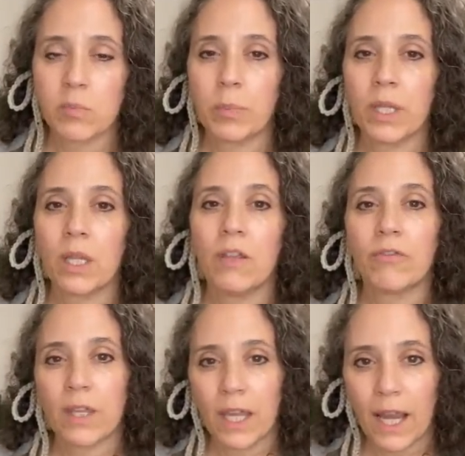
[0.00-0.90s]
But
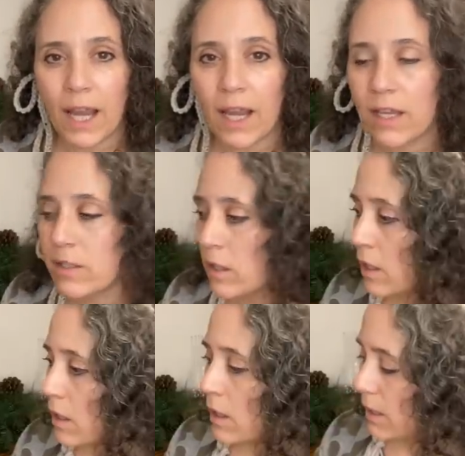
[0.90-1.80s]
if they ask,
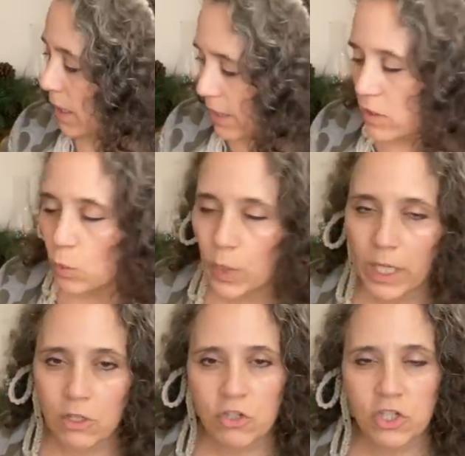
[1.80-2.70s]
yes, we
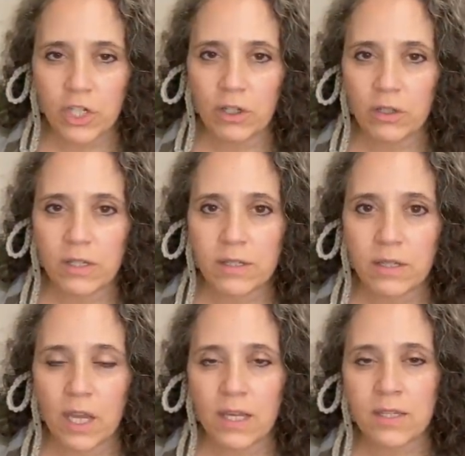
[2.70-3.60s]
can share these
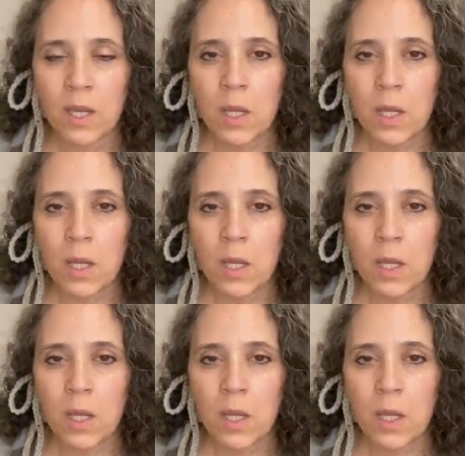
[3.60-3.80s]
things.